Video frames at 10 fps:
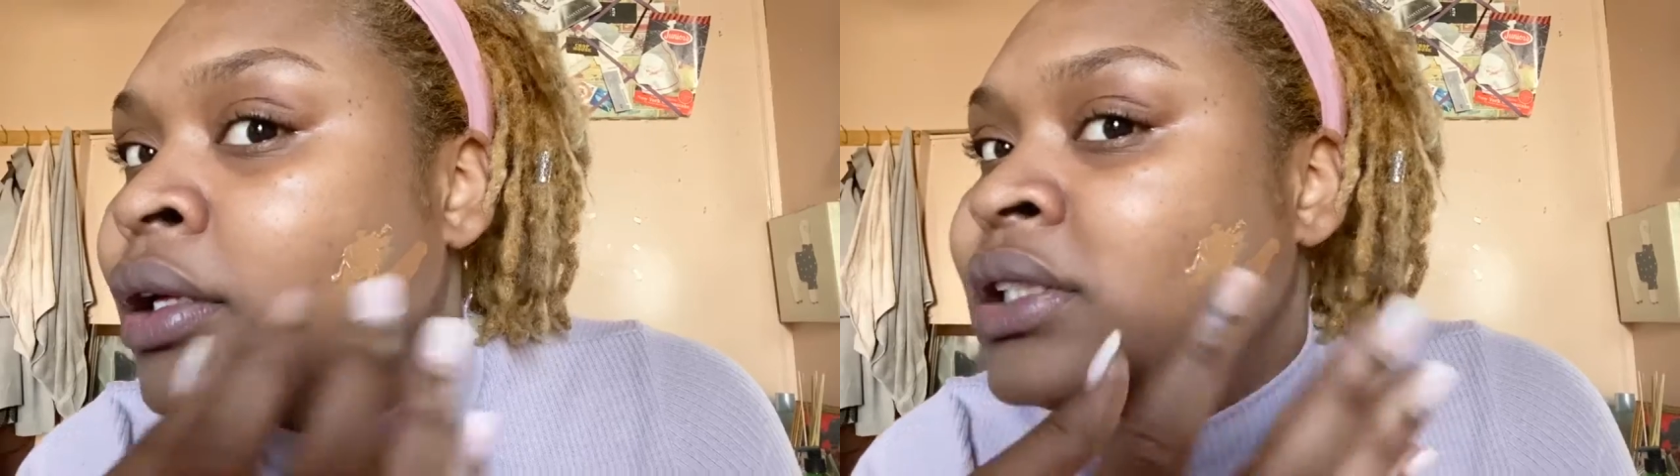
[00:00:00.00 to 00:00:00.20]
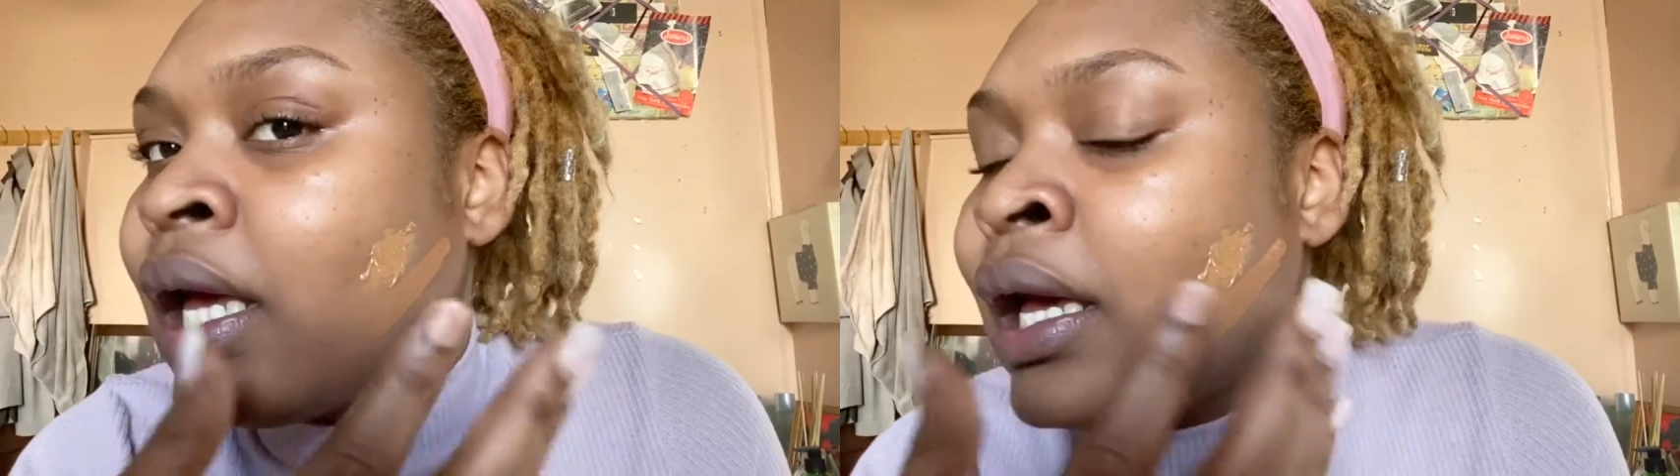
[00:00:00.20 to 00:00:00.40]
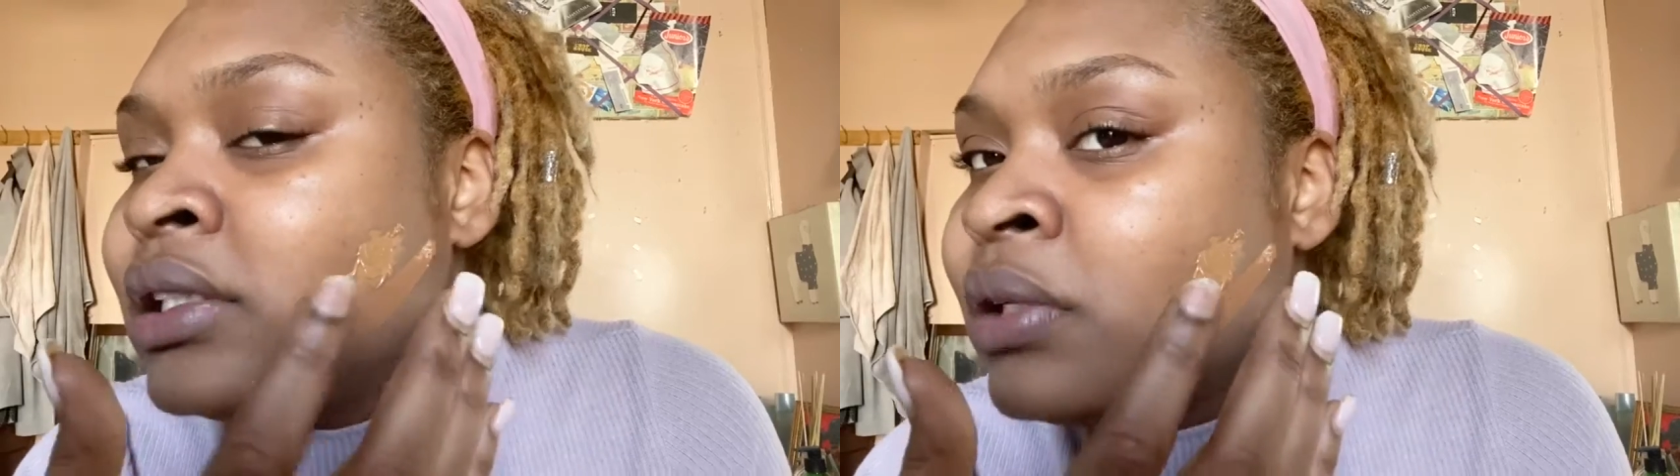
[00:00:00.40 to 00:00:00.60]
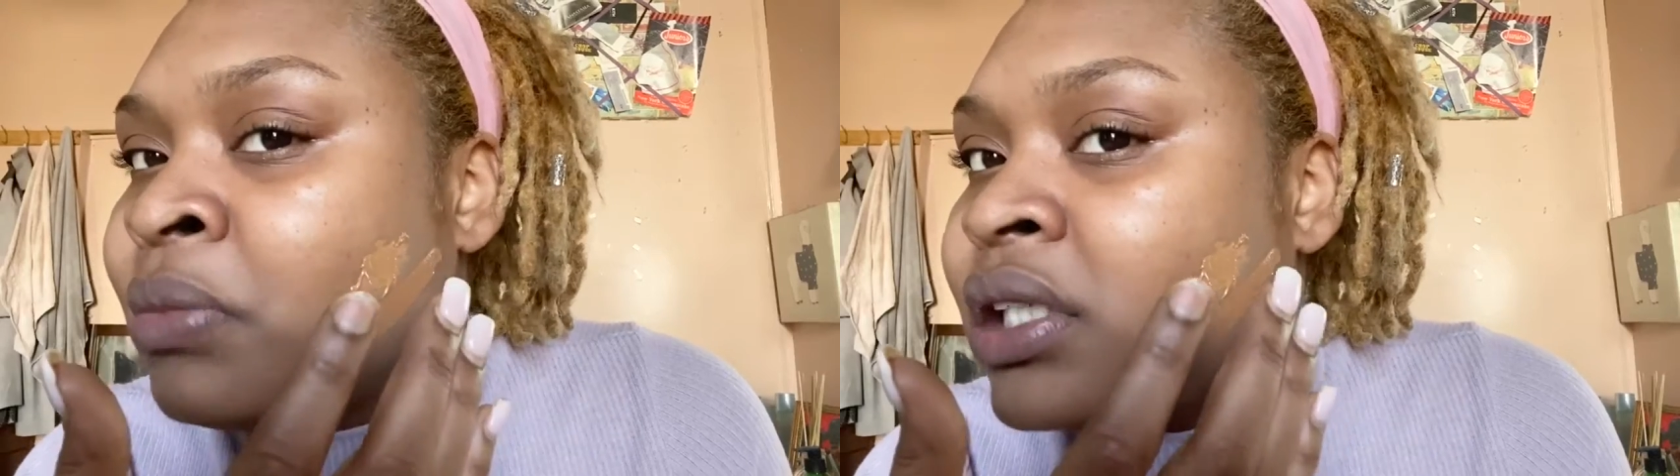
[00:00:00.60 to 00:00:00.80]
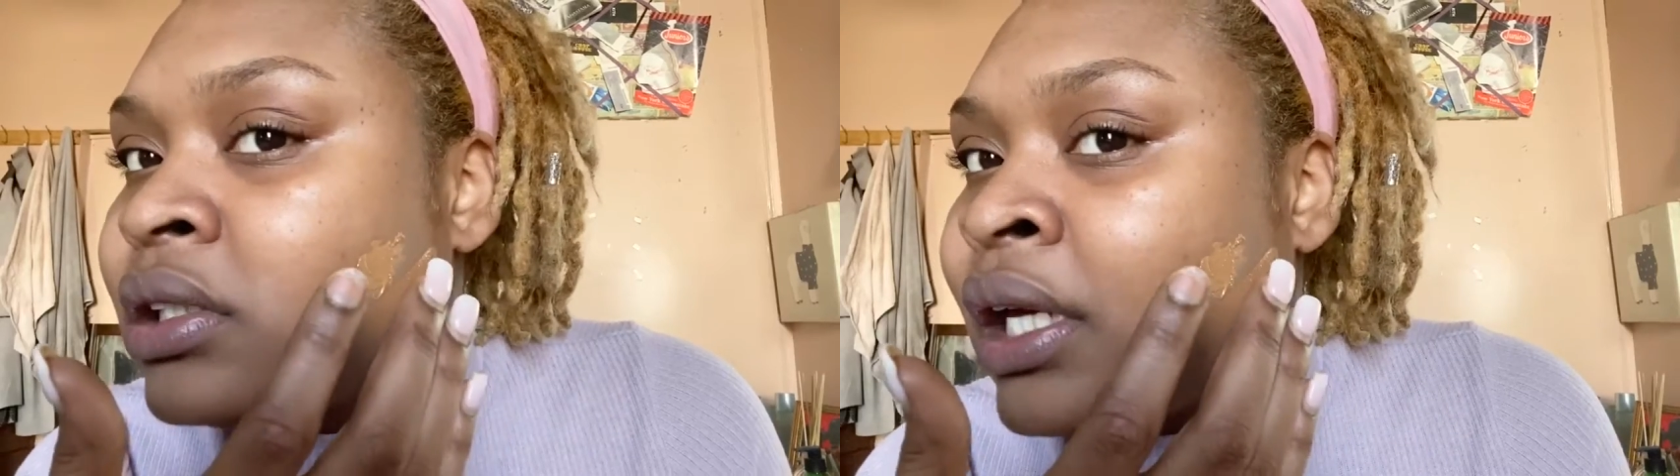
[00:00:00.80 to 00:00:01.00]
tan to
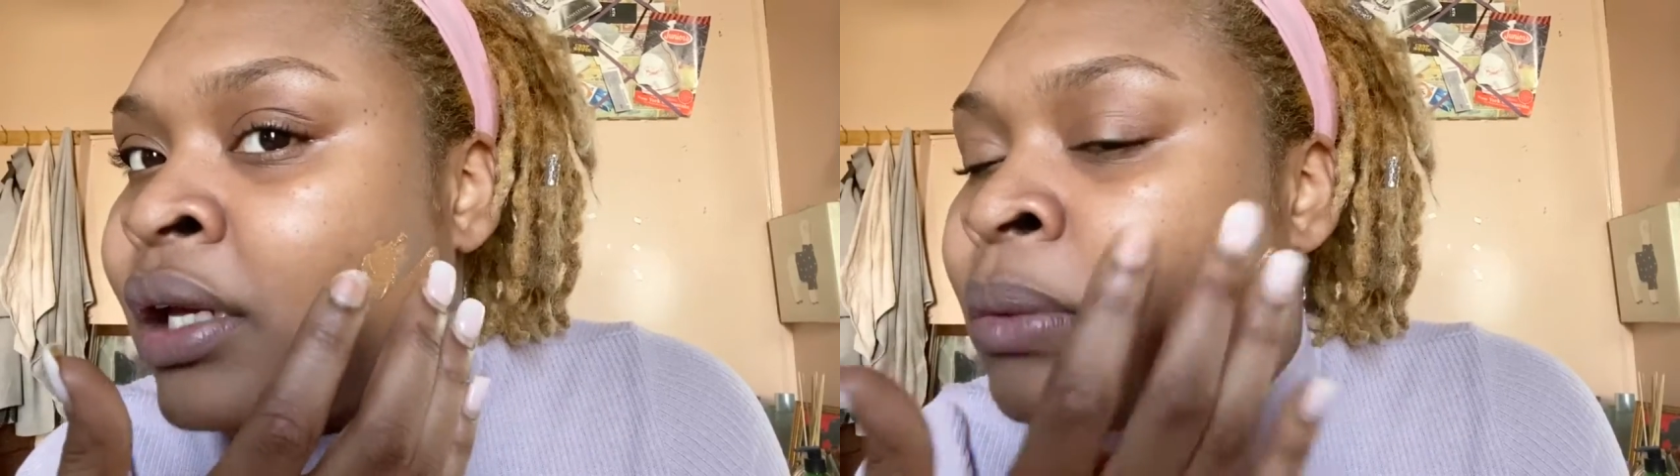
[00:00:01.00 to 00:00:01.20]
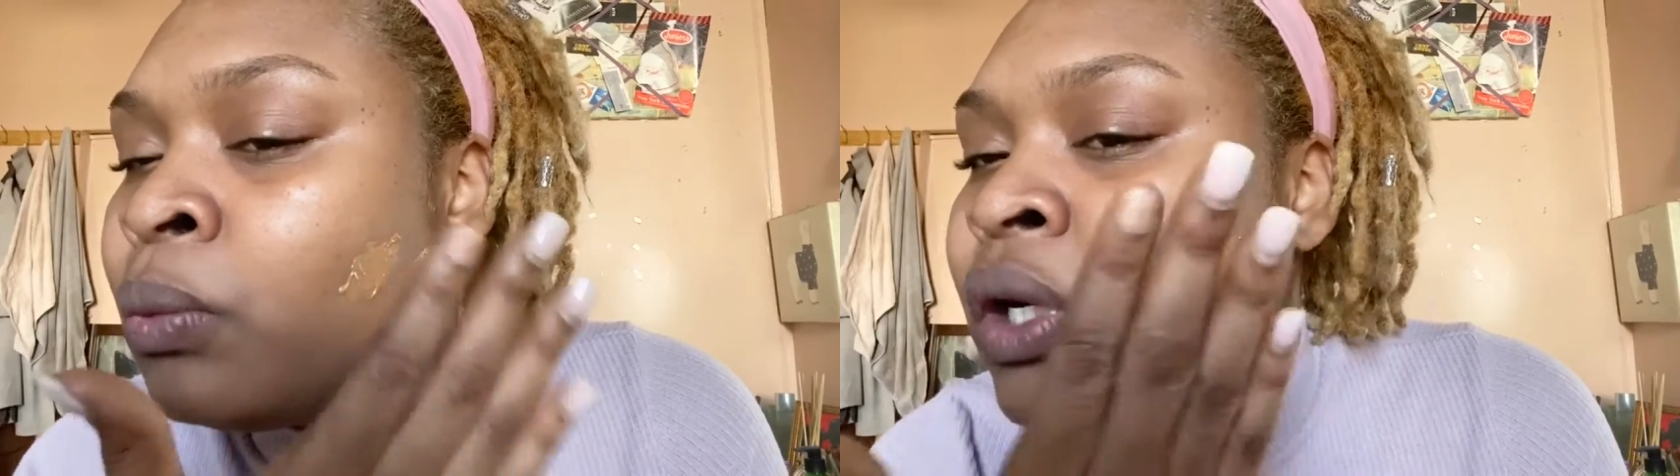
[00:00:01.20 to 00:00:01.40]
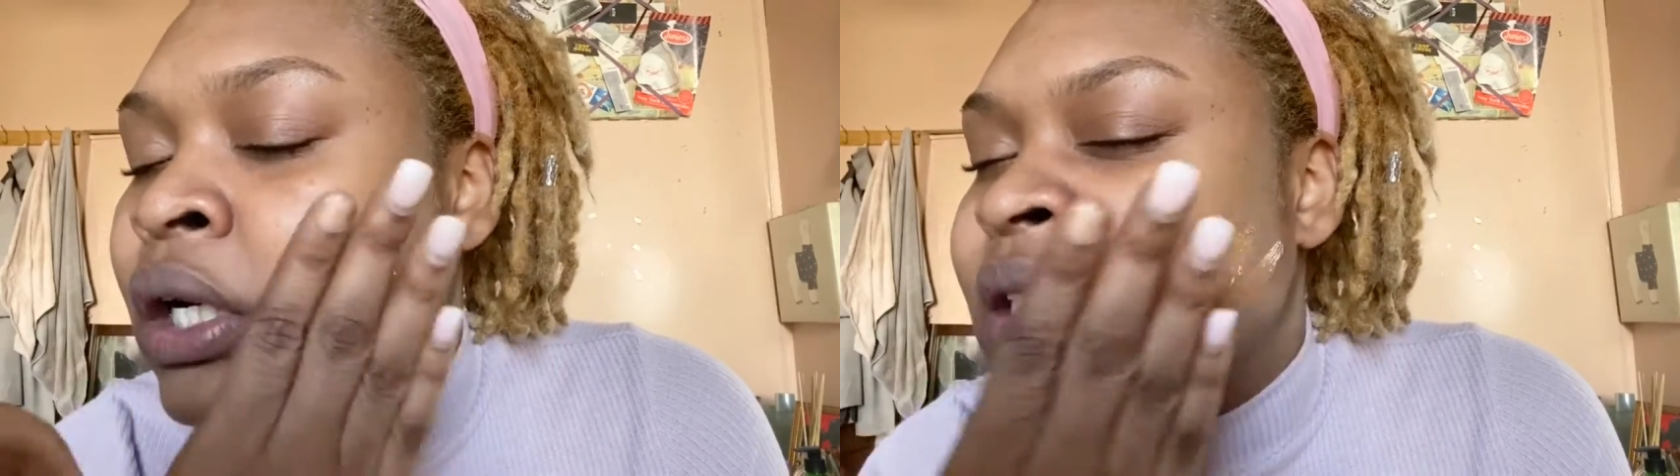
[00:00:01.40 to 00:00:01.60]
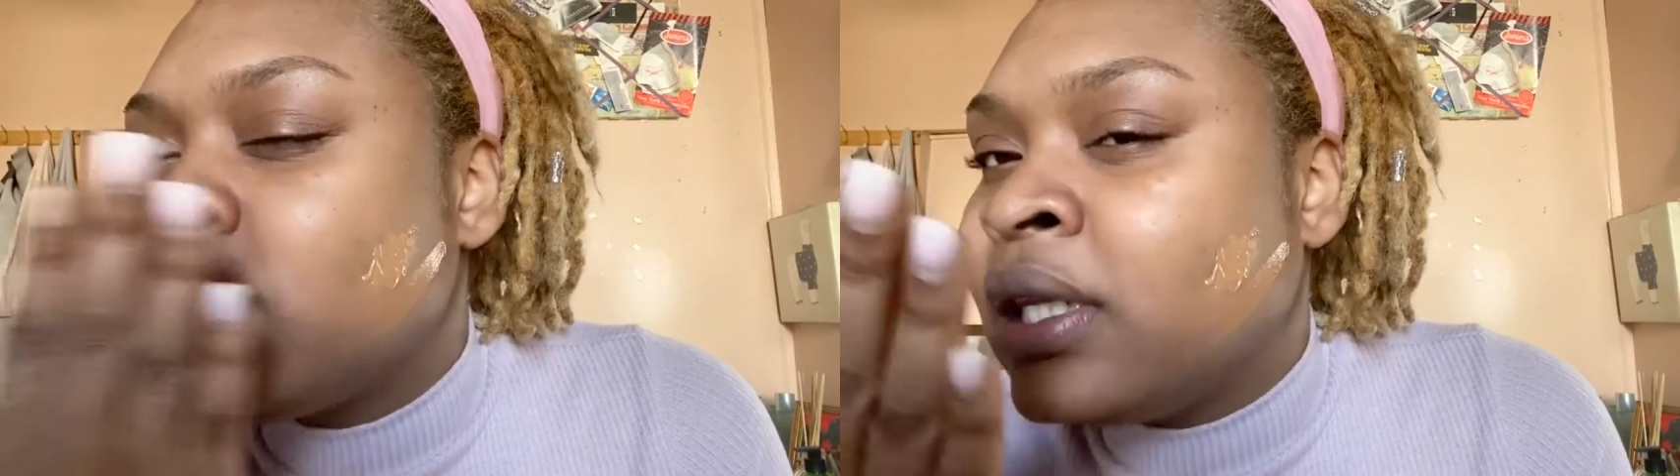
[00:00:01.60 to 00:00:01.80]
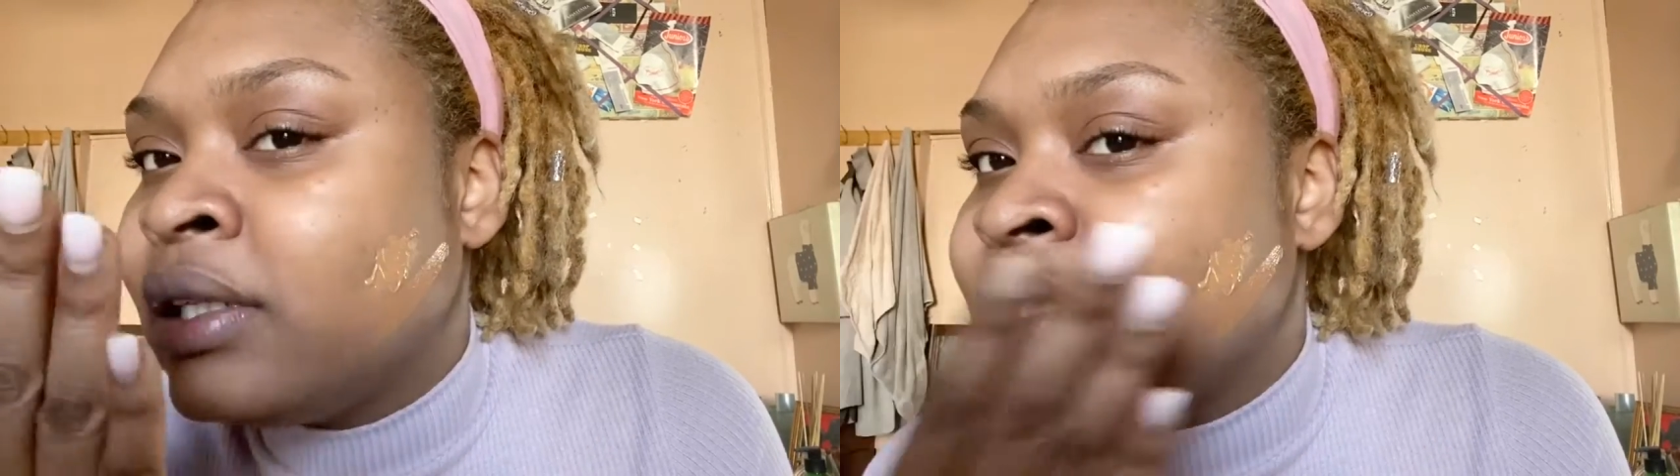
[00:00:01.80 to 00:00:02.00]
my skin, but when it
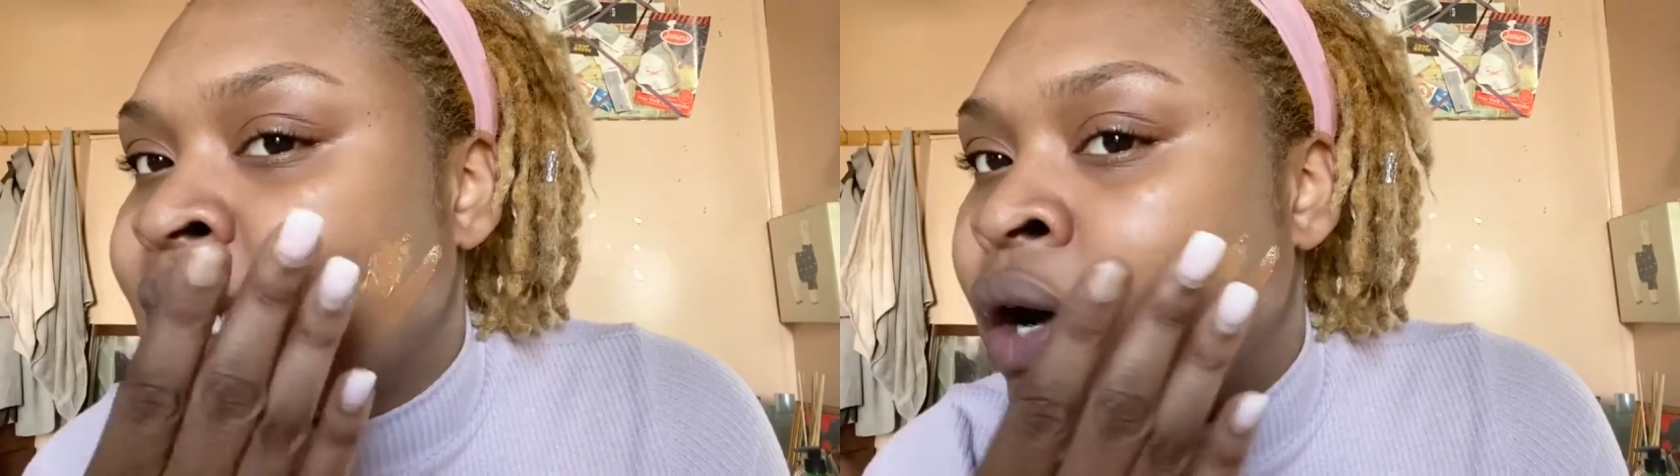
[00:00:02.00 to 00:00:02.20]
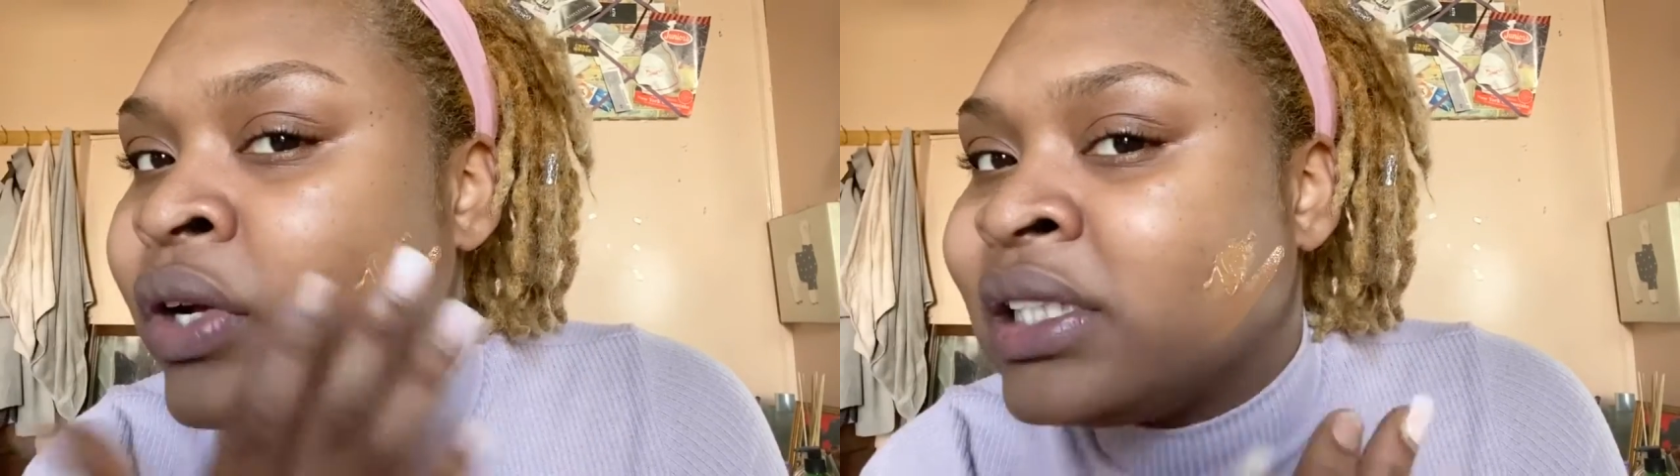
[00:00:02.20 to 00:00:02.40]
thins out,